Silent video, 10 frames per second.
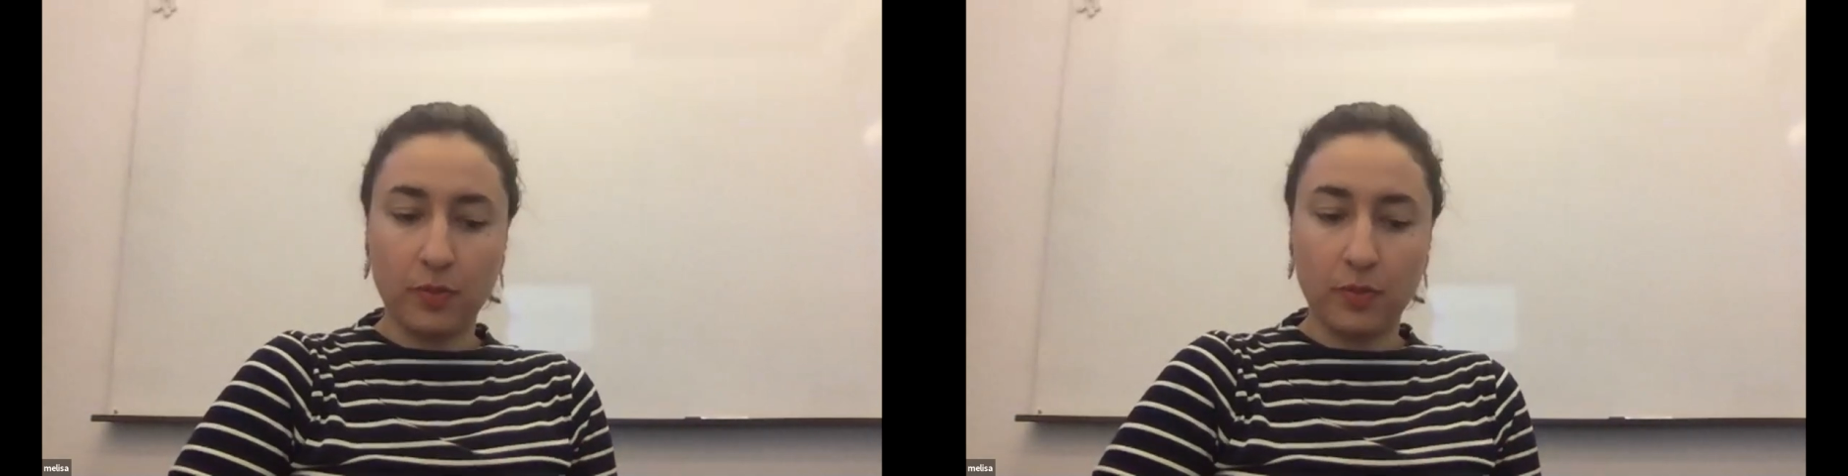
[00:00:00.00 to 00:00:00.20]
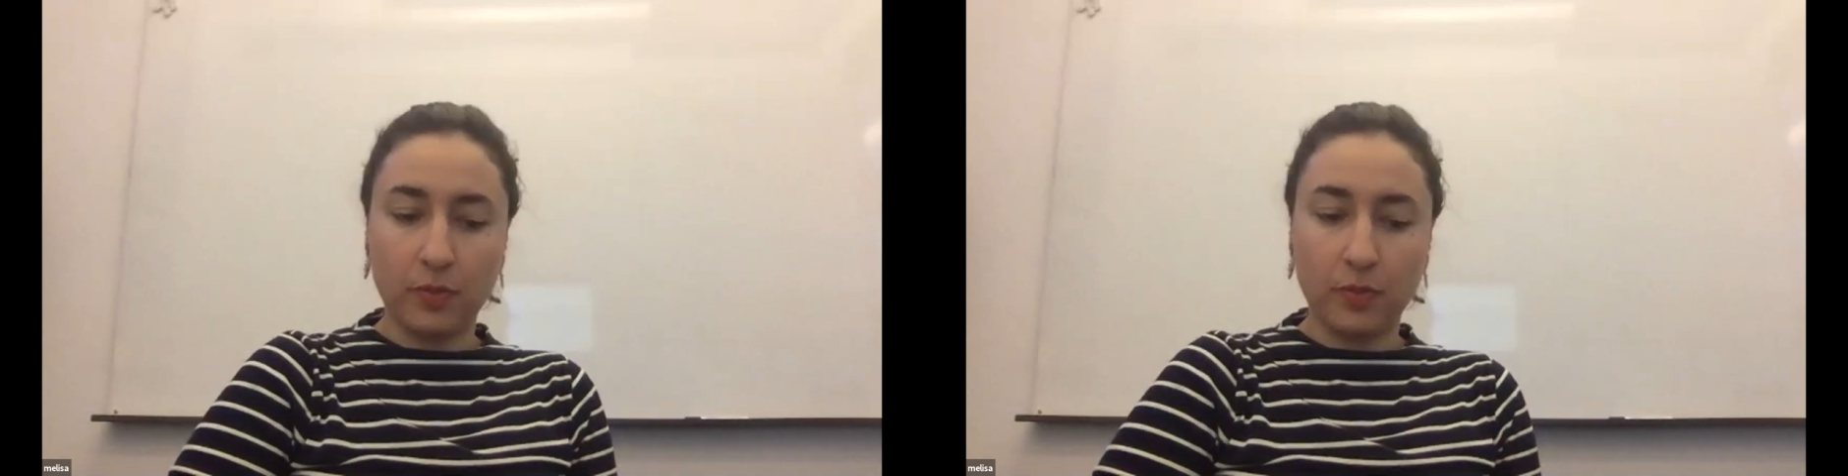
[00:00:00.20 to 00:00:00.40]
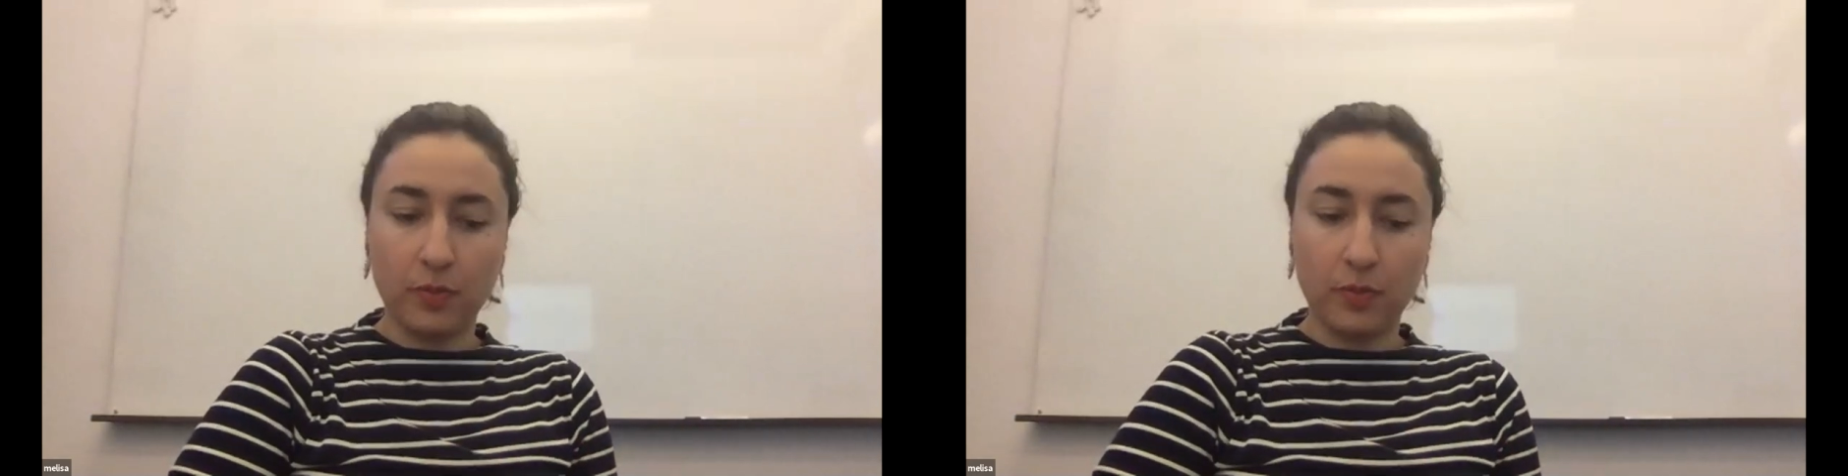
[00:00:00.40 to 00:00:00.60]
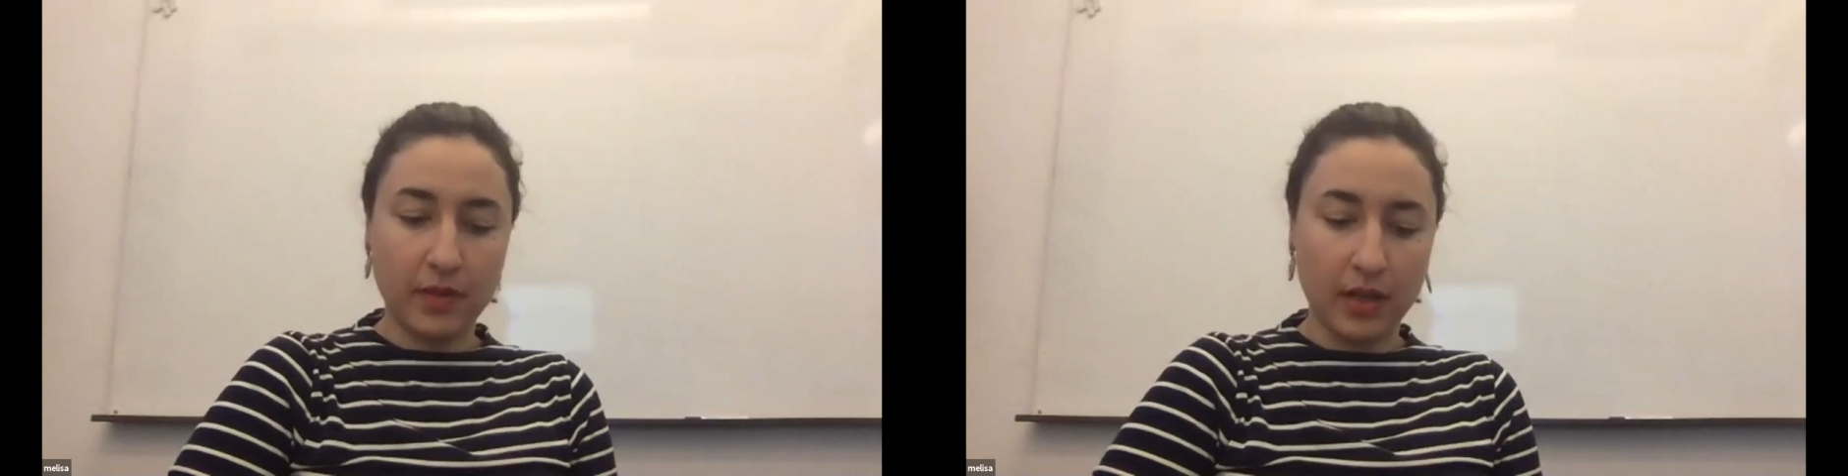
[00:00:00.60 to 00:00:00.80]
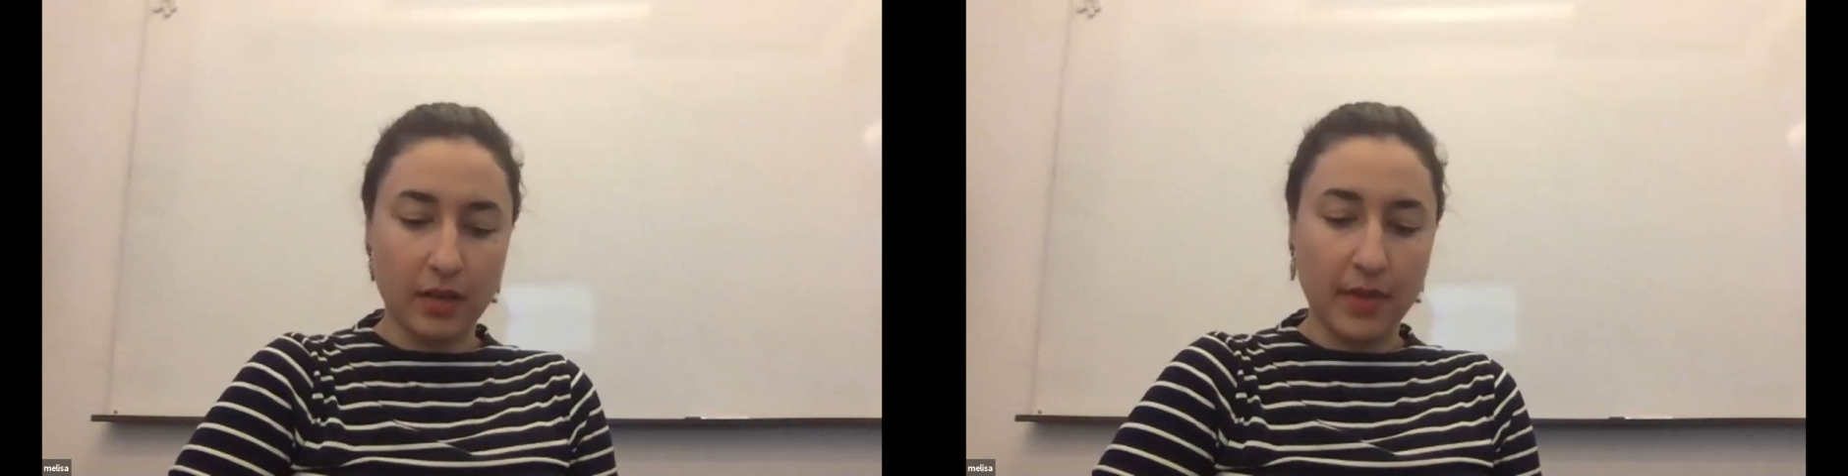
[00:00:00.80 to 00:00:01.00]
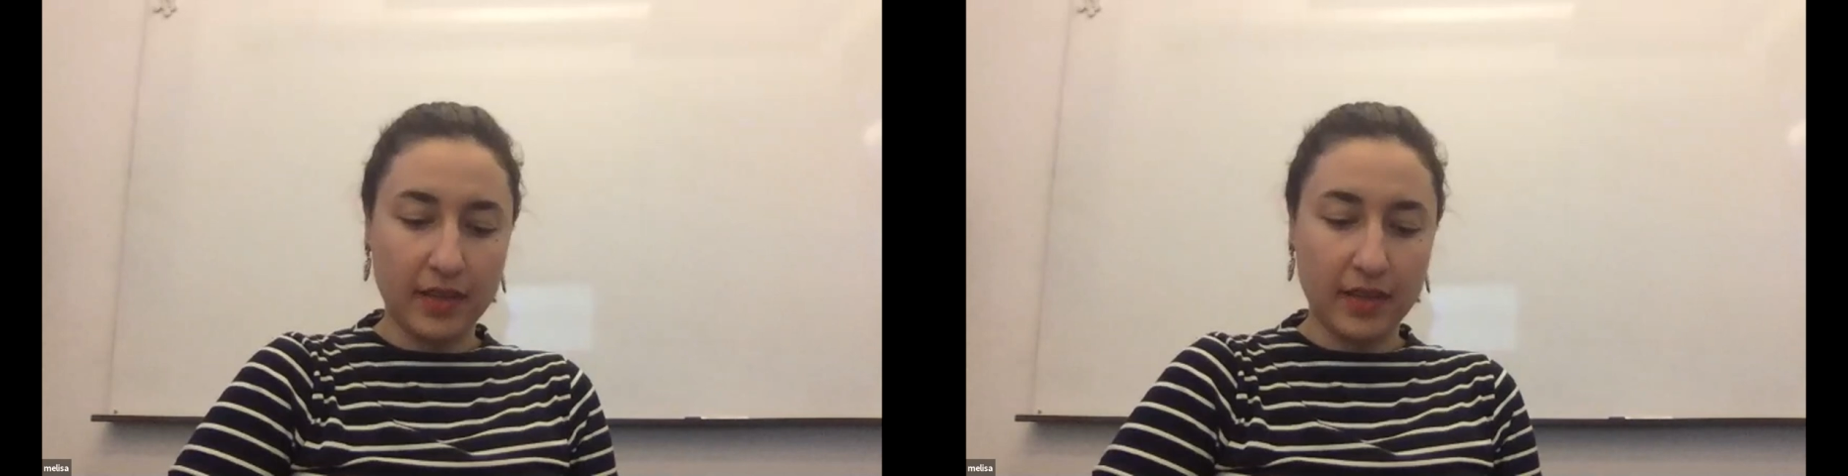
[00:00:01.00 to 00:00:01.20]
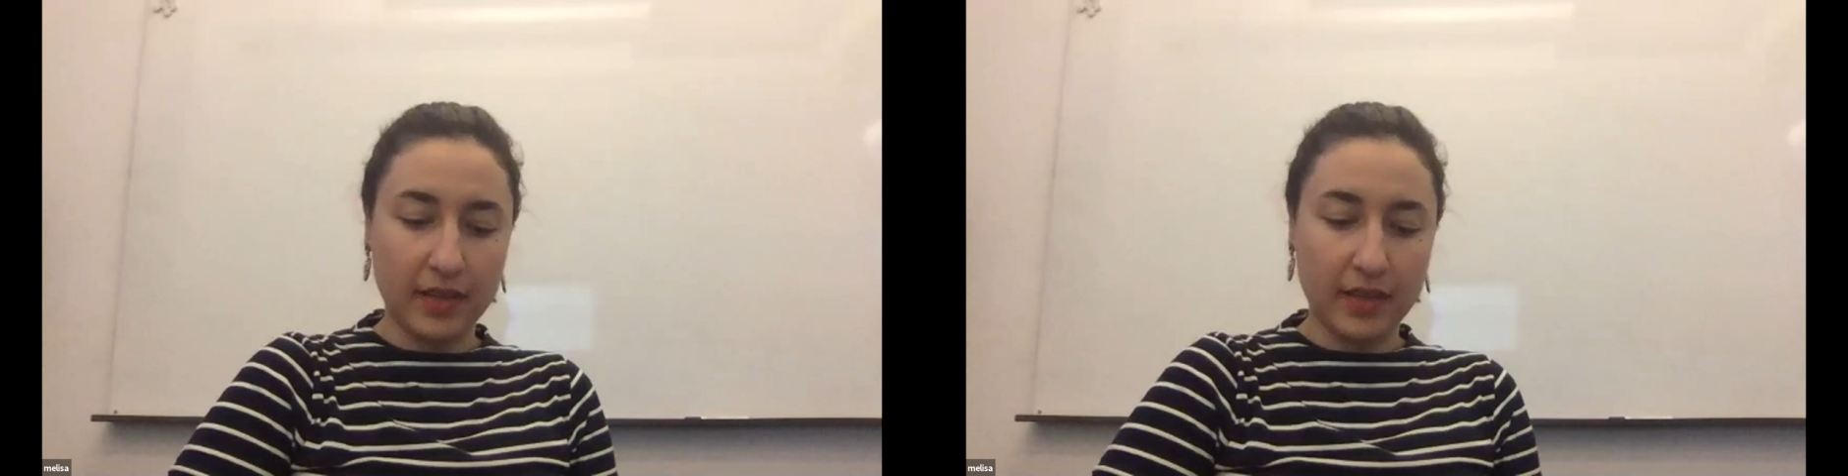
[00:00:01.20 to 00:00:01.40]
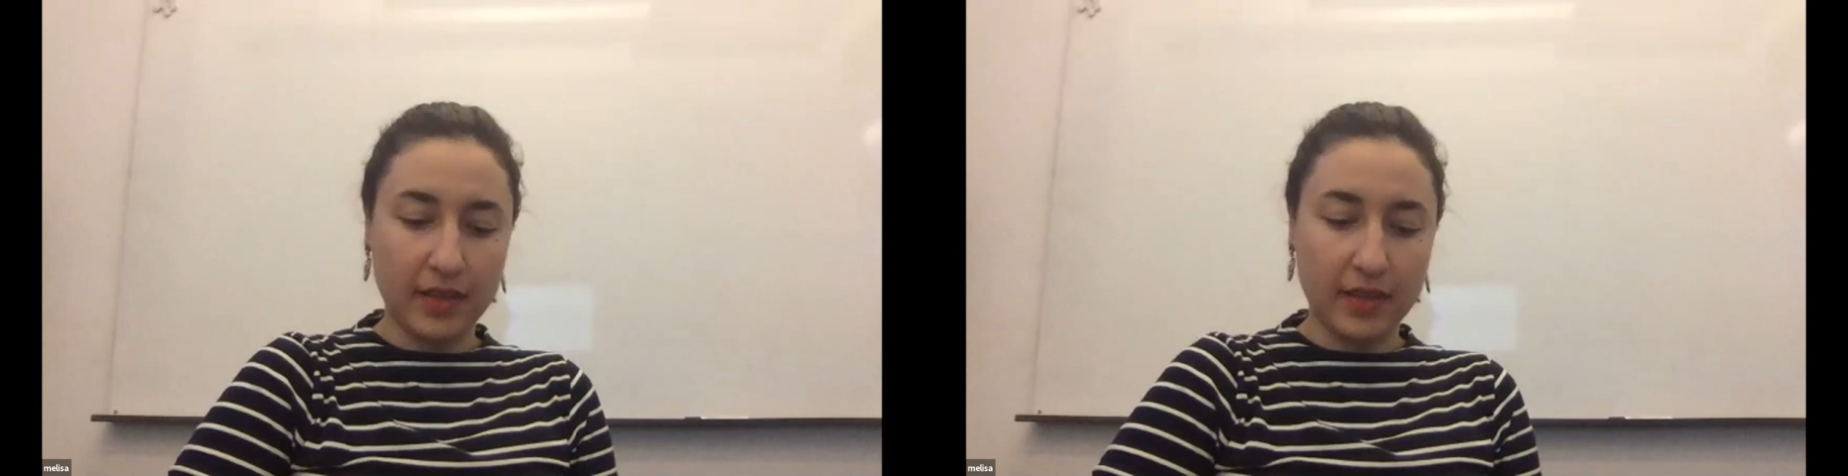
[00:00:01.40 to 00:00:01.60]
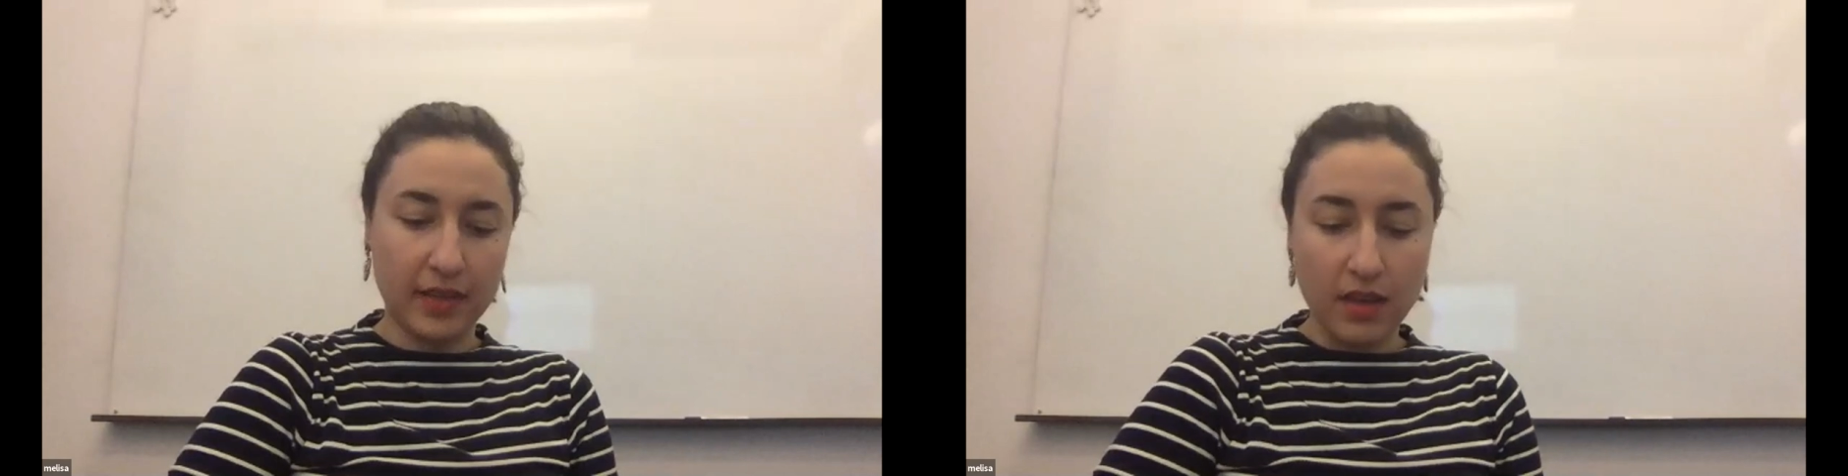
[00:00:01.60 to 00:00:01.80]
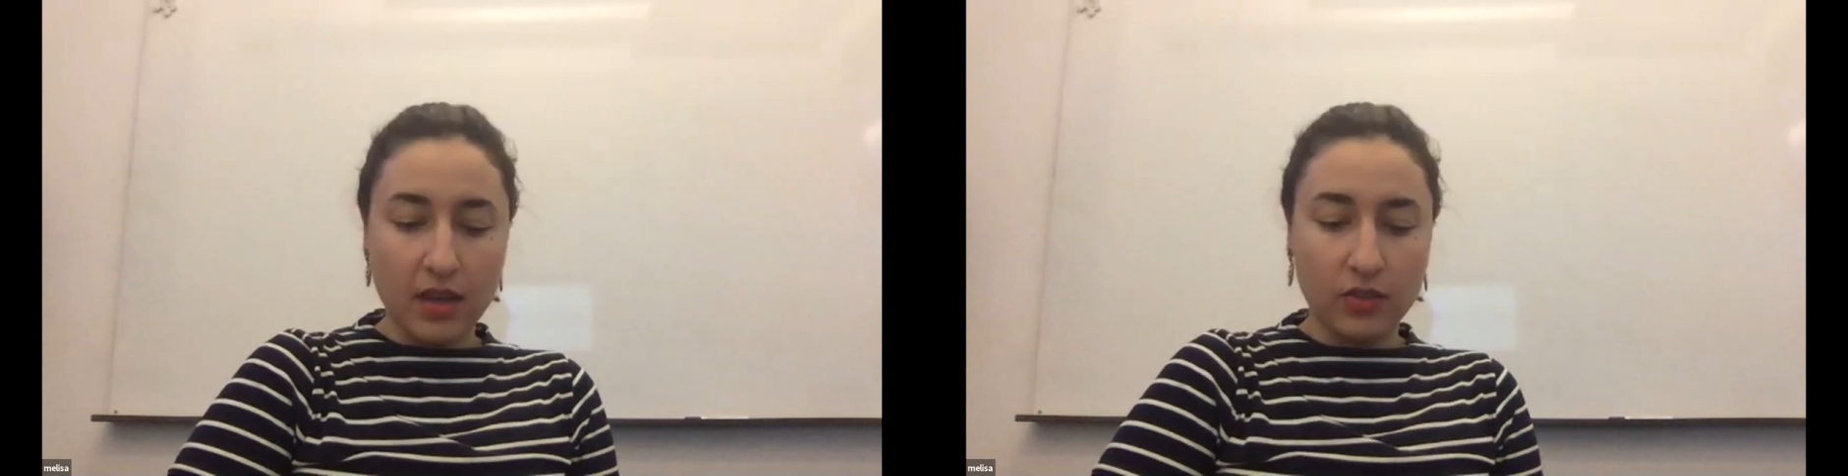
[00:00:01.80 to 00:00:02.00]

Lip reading: third-party SDKs.